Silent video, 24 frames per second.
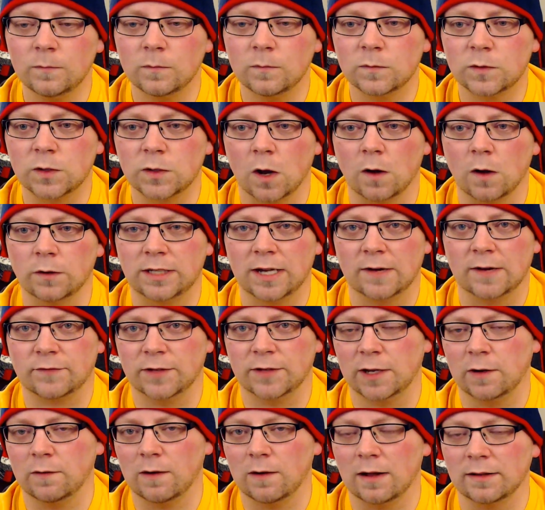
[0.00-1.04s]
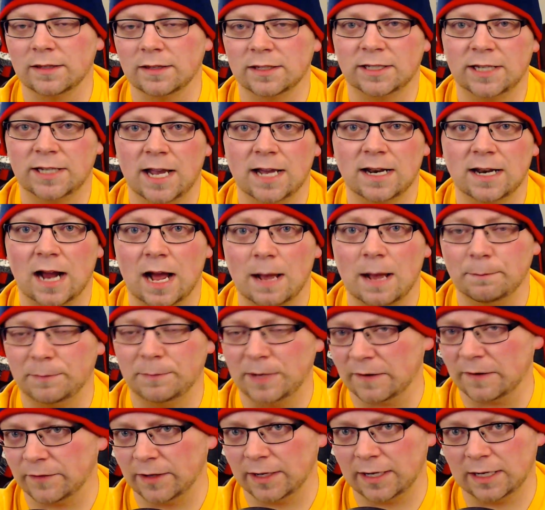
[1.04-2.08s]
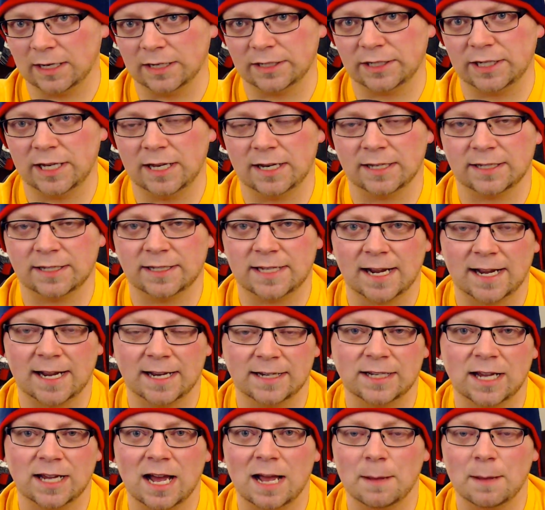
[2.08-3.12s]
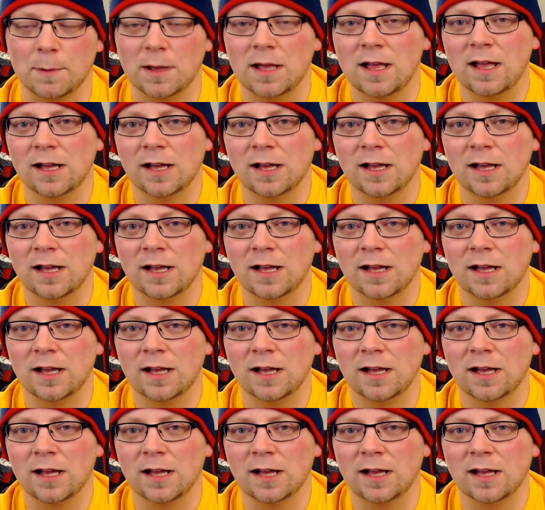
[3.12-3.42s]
So definitely go out and see it. I'm definitely going to see it a second time